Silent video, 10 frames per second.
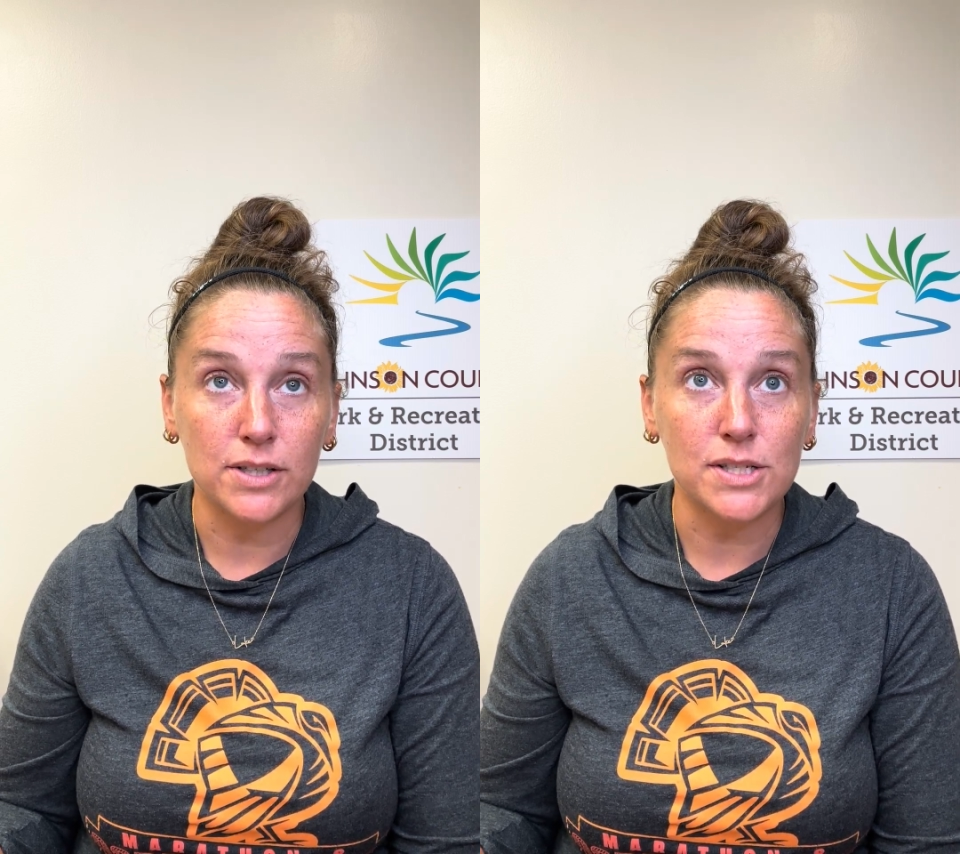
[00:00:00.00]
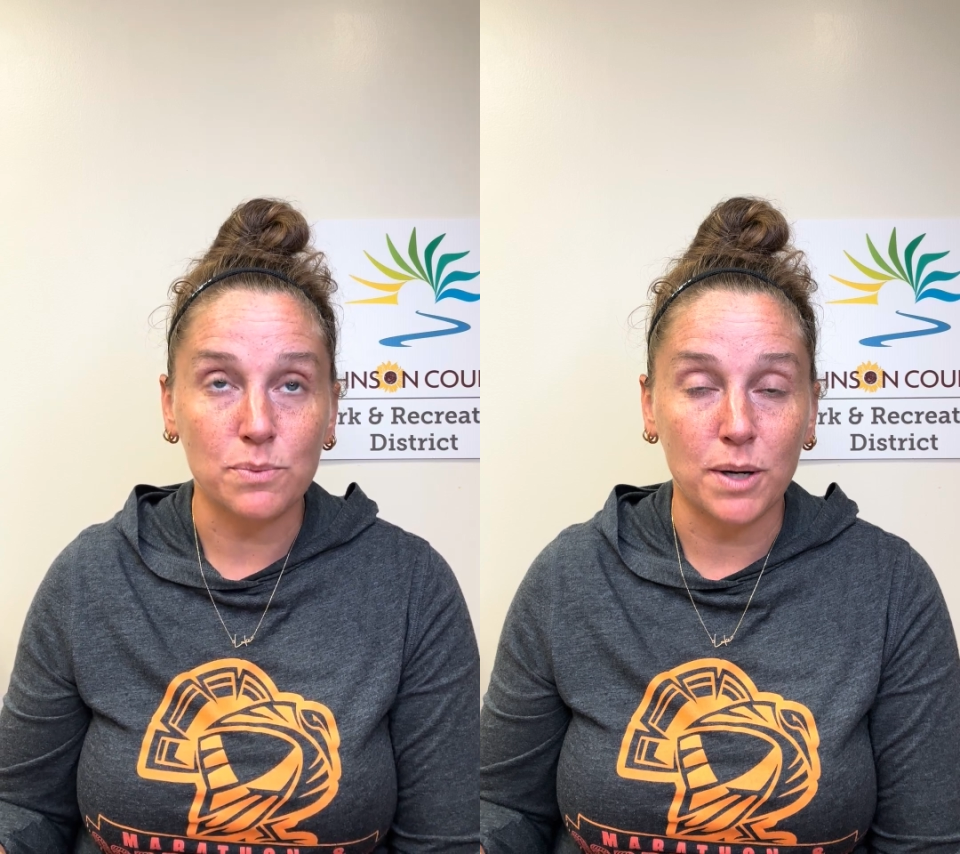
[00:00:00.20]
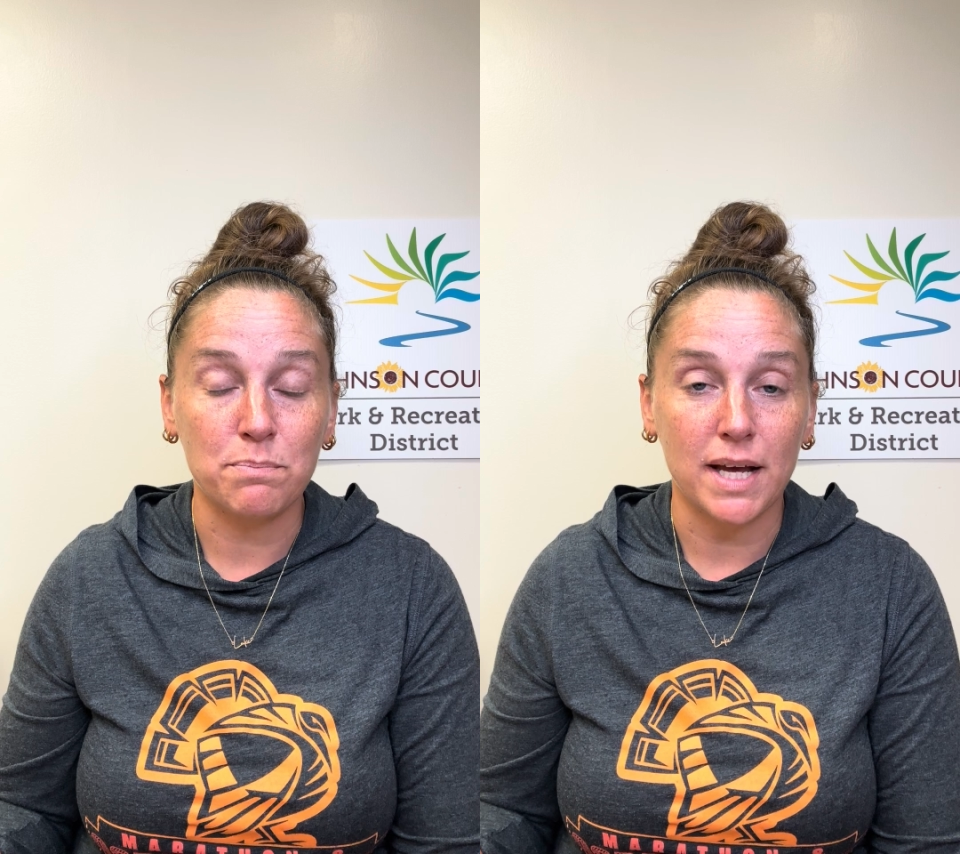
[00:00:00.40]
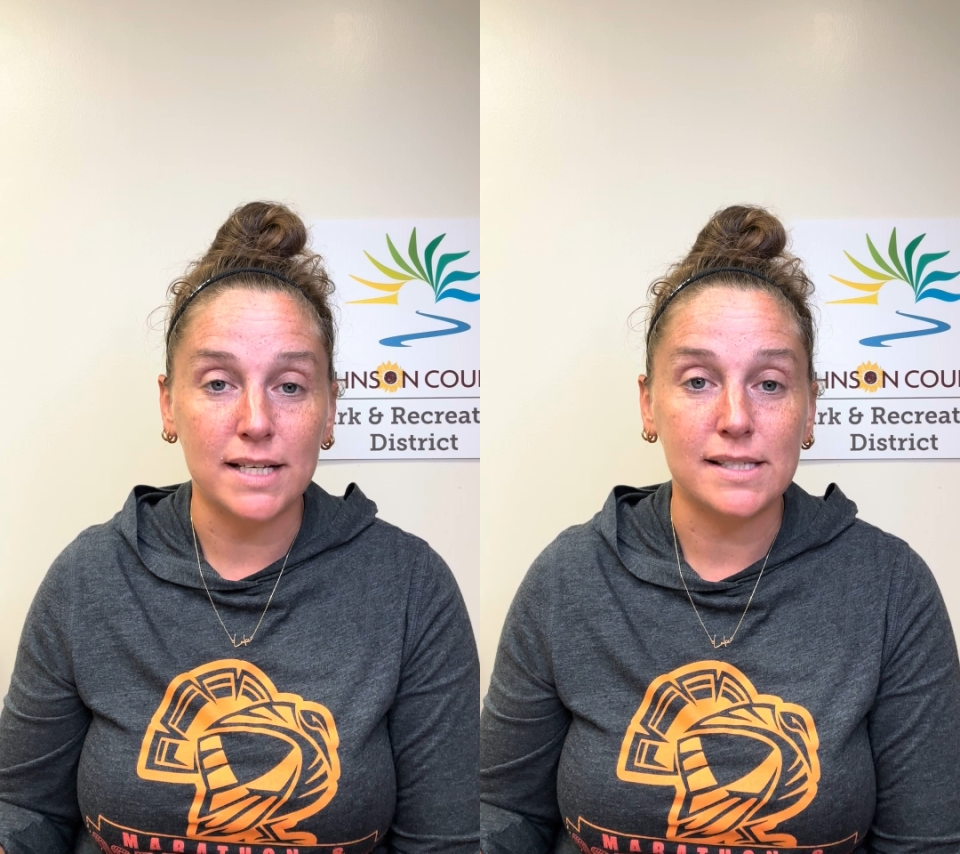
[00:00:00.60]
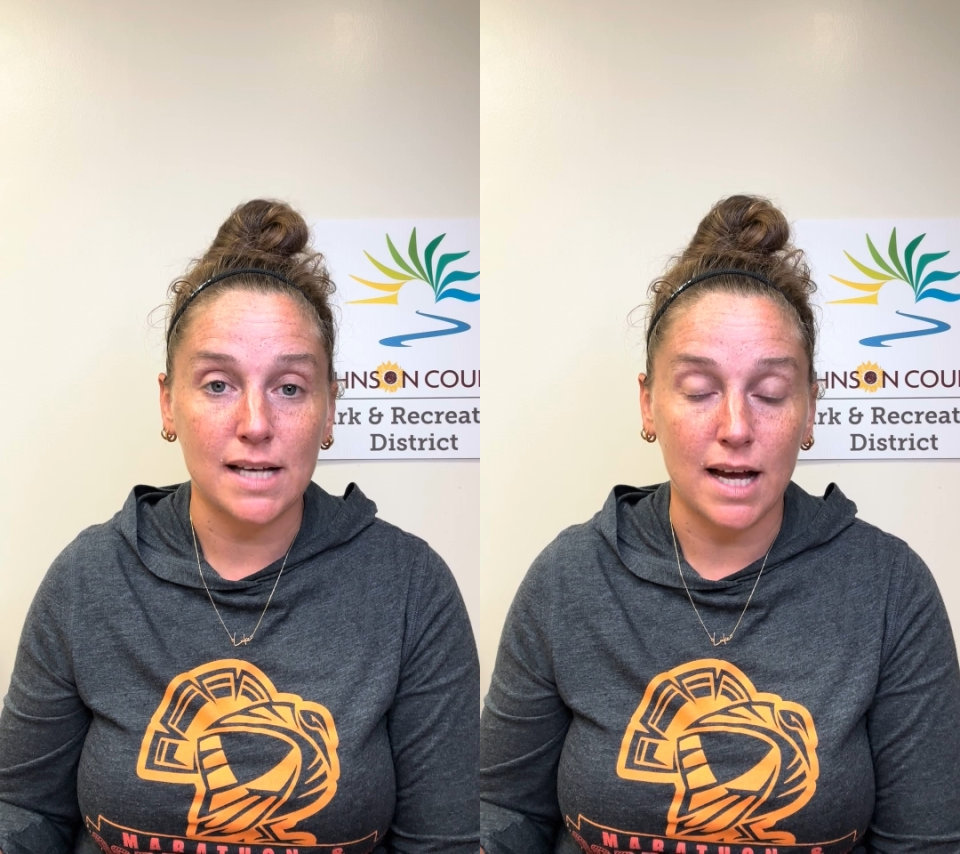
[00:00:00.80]
swim
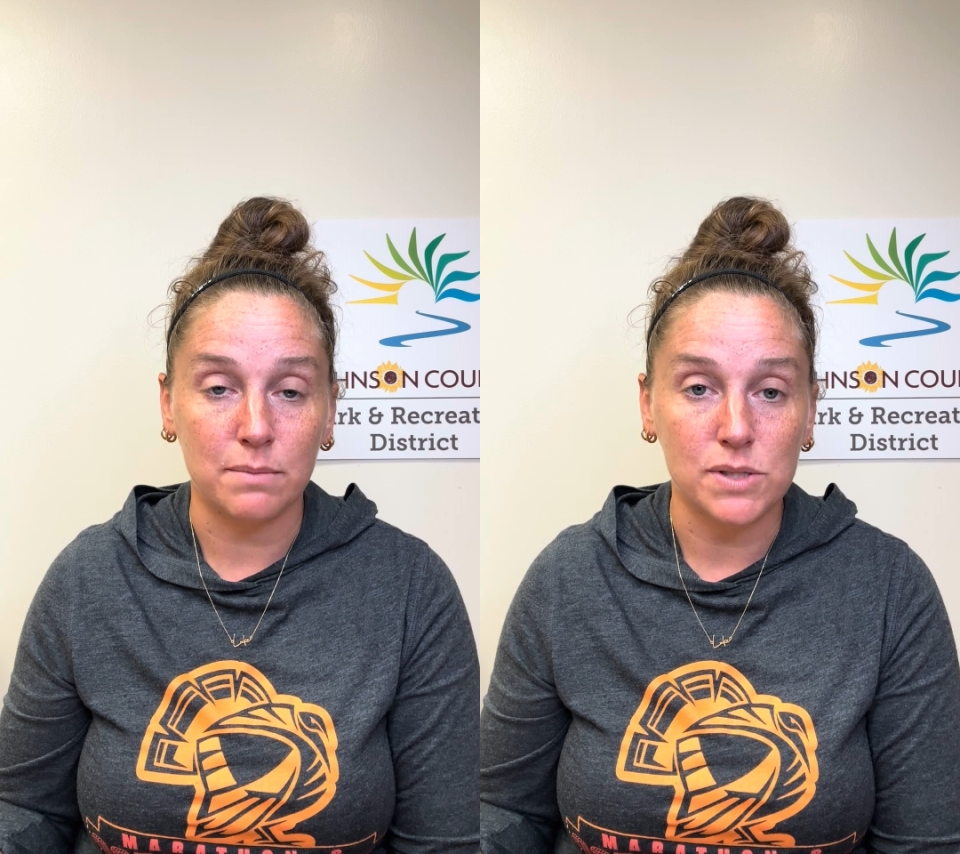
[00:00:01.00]
pace time.